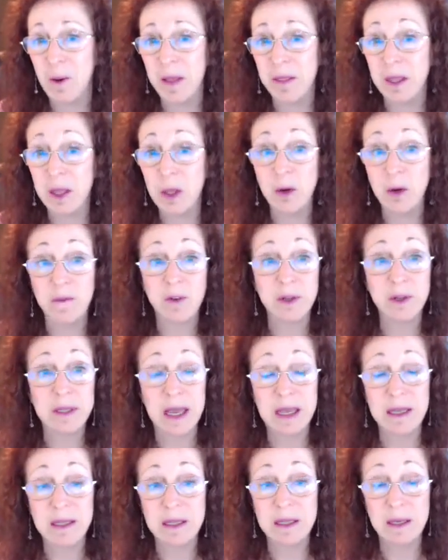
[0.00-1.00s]
universe
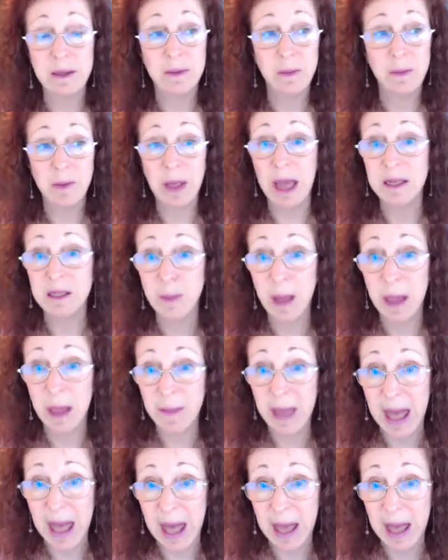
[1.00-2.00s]
has my
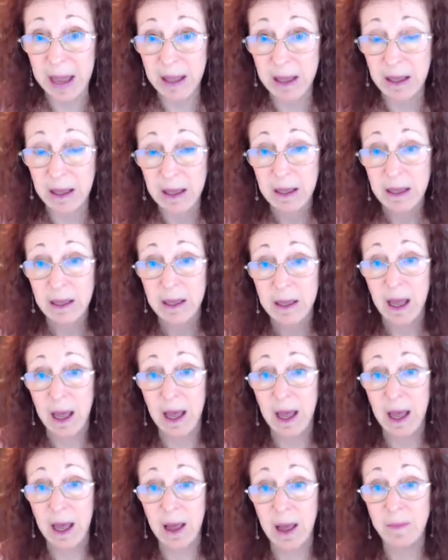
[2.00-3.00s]
back.
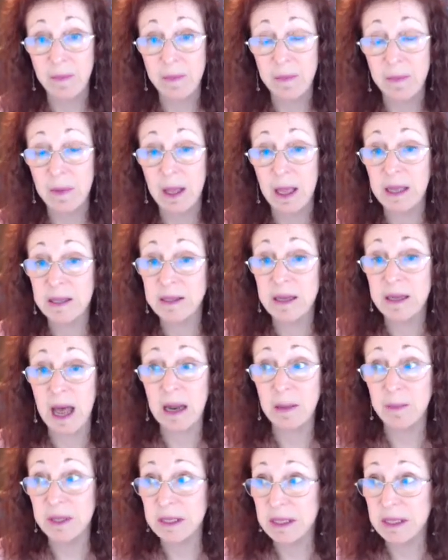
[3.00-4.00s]
It's not
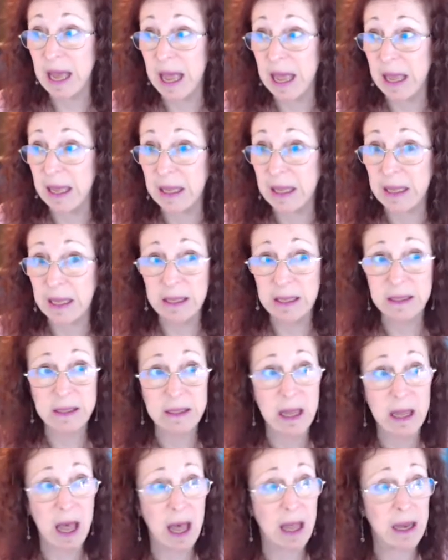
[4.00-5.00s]
a mistake. It's
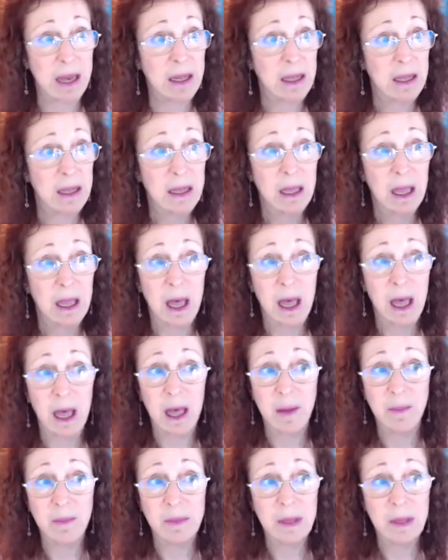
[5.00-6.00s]
not
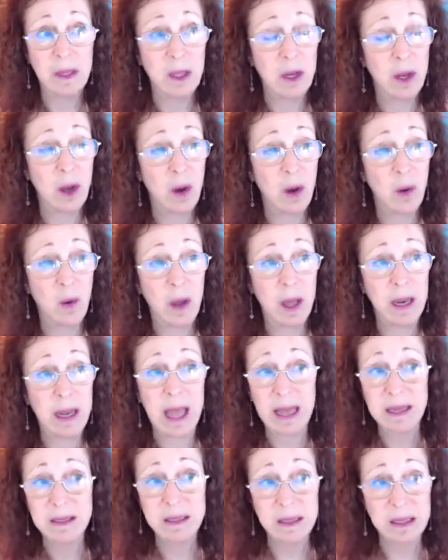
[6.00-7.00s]
an
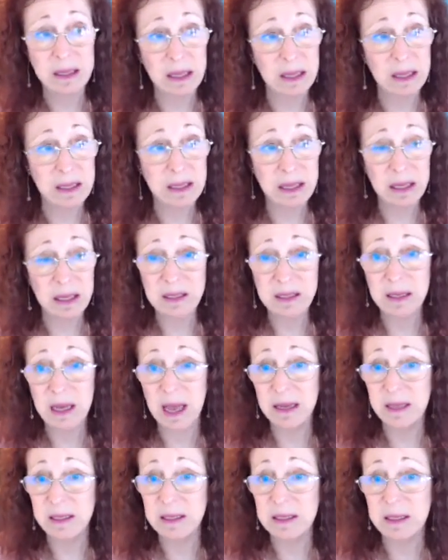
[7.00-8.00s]
accident. It's
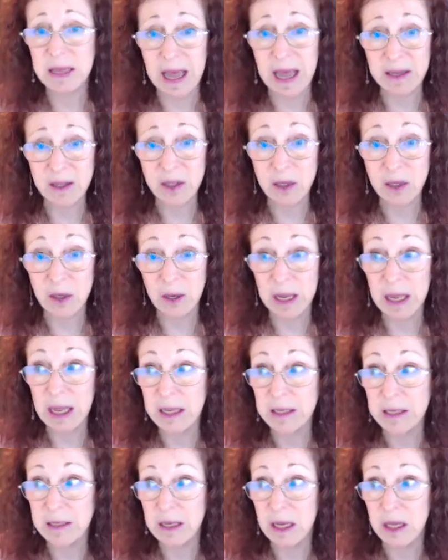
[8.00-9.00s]
not a disaster.
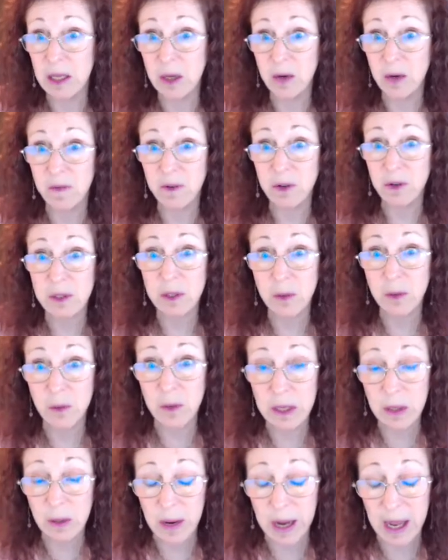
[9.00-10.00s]
It's a universal
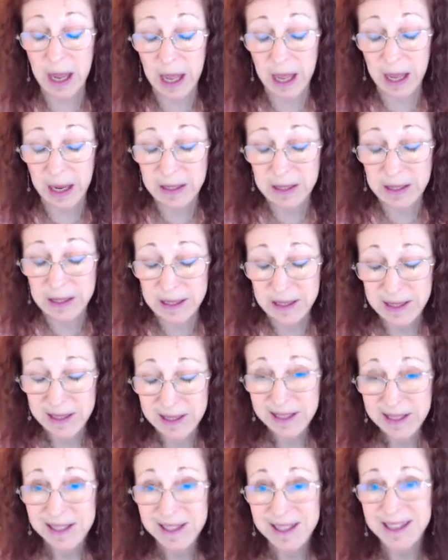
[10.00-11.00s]
redirect.
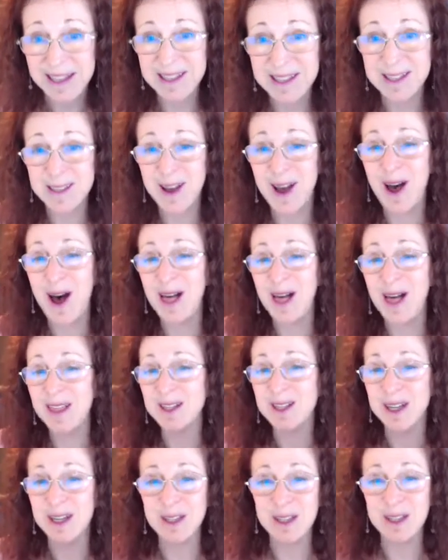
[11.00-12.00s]
It's all in
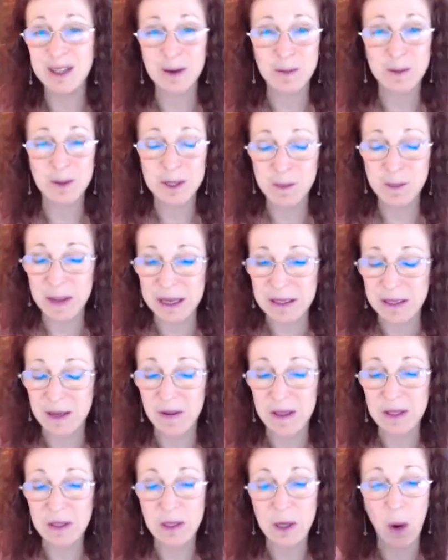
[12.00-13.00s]
changing your perspective.
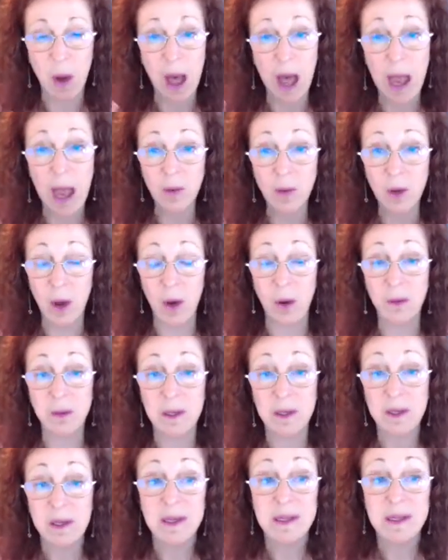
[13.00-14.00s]
And so I wrote
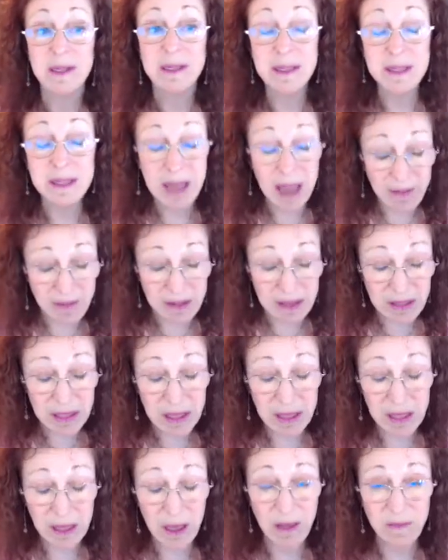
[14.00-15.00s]

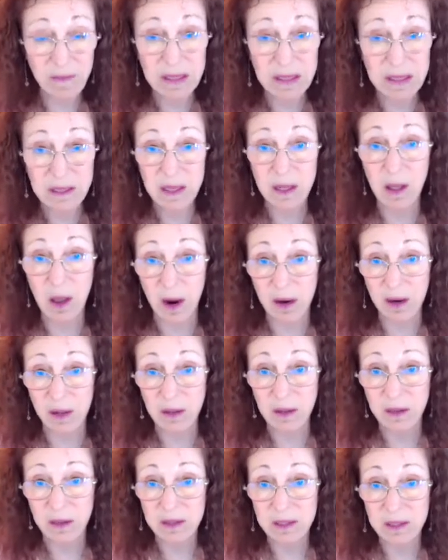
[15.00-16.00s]
70 of these little
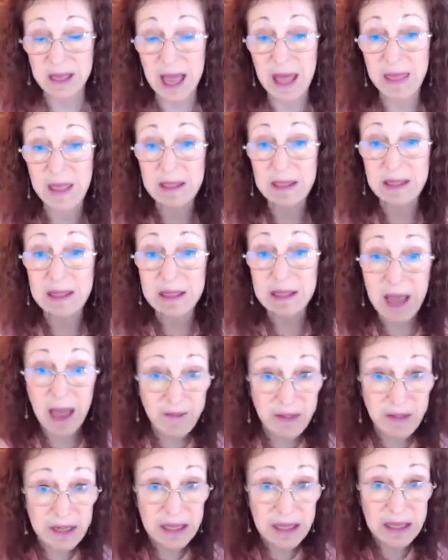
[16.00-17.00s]
articles and then
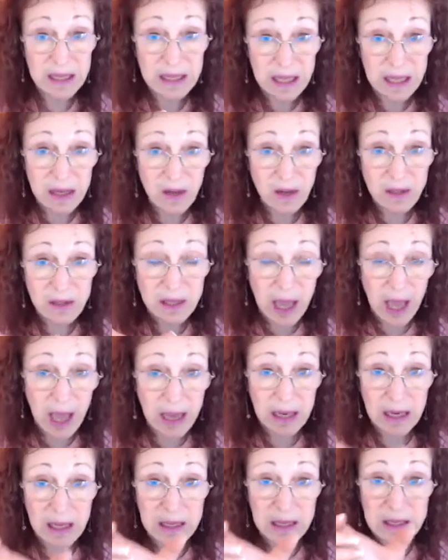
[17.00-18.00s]
70 little
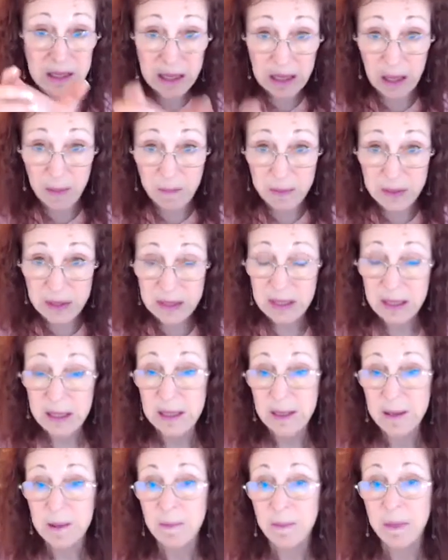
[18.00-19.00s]
tiny tips.
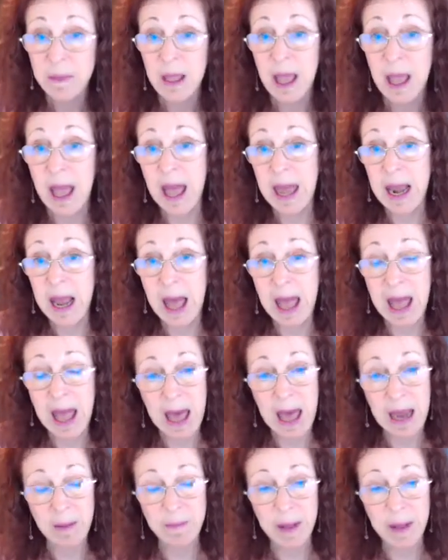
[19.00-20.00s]
And I
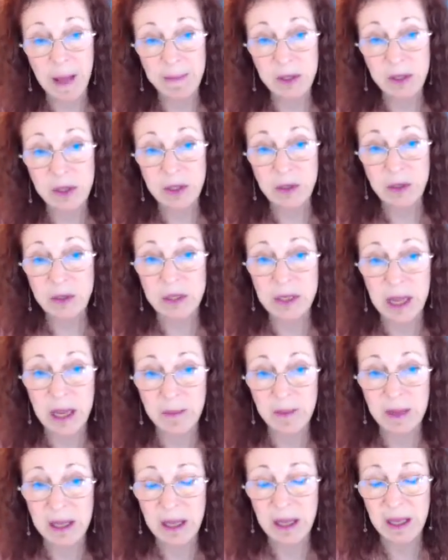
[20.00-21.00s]
had a publisher say to
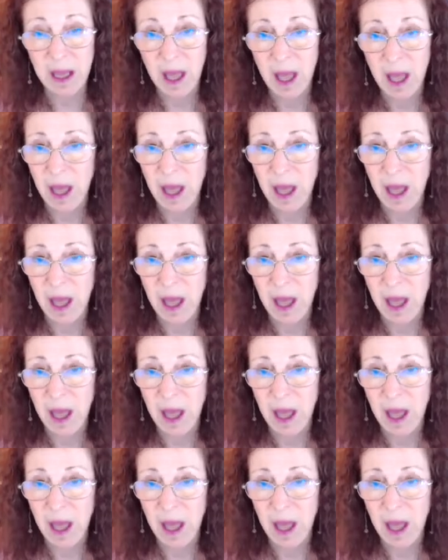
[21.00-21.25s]
me,